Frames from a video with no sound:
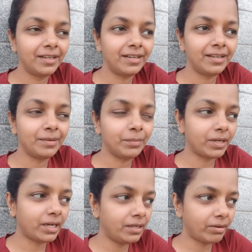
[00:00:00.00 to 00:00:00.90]
But
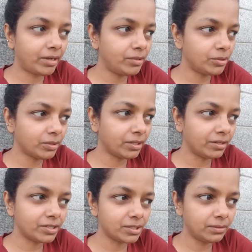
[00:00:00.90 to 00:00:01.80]
I ran to her.
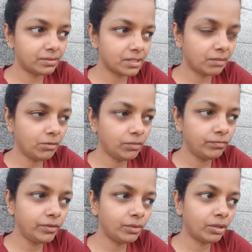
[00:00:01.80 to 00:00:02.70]
So some of
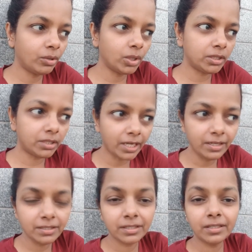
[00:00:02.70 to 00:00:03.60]
your
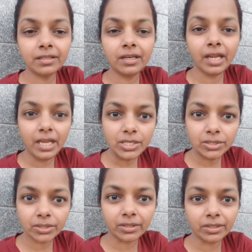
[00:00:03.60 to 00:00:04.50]
authentic
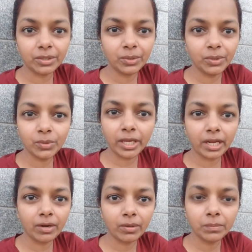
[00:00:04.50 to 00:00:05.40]
nature, you
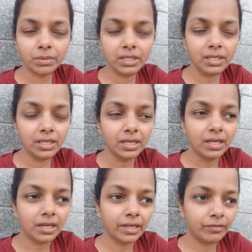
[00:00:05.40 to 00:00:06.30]
cannot be,
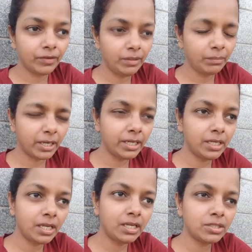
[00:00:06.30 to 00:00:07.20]
like in my
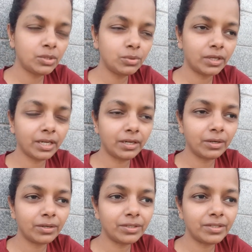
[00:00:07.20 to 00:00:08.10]
case, you
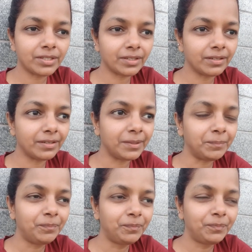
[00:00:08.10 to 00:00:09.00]
cannot
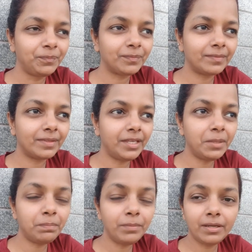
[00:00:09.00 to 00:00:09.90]
keep
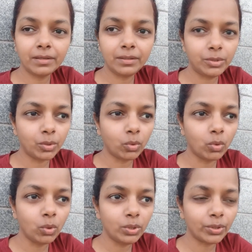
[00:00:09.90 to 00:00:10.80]
me
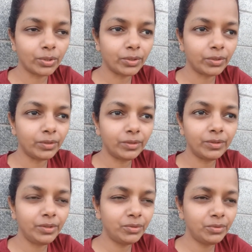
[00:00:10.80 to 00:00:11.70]
controlled, or
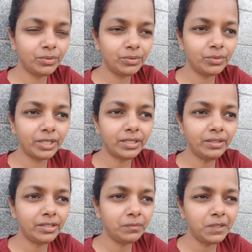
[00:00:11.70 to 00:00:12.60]
you can
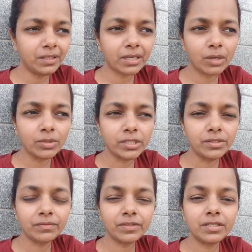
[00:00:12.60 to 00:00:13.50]
give me thousands
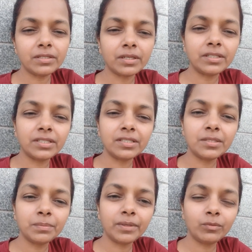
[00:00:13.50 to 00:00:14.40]
of instructions,
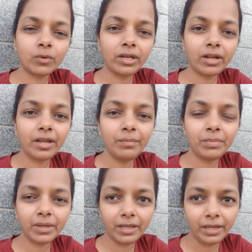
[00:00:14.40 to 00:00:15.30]
but what I
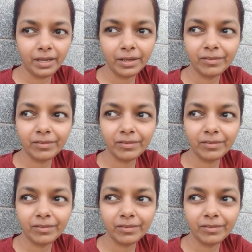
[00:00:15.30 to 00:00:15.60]
behave